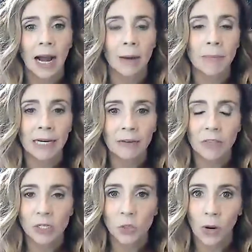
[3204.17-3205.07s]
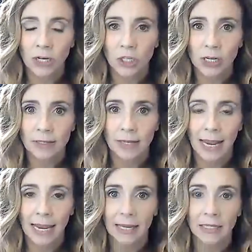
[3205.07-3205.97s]
um, many of these questions,
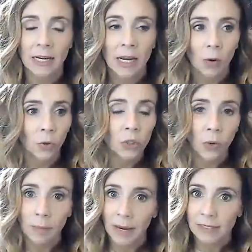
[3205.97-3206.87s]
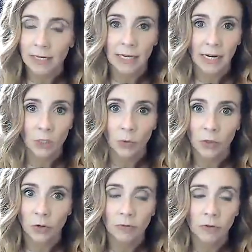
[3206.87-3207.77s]
and we'll do our best to connect with
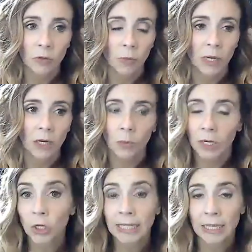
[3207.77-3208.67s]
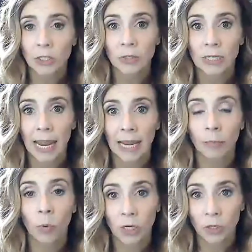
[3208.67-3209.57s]
those of you that we, we couldn't get to today and
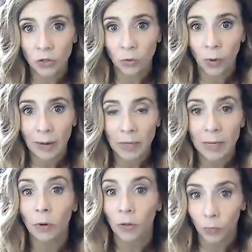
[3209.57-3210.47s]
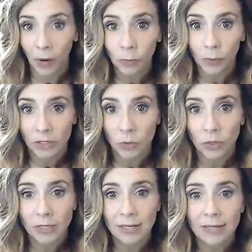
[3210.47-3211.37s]
point you to the right people and the right
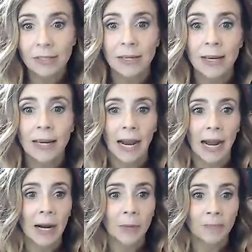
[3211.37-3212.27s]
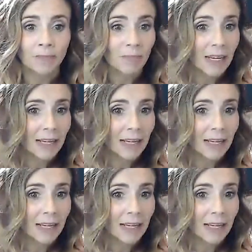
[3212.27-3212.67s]
resources. Um,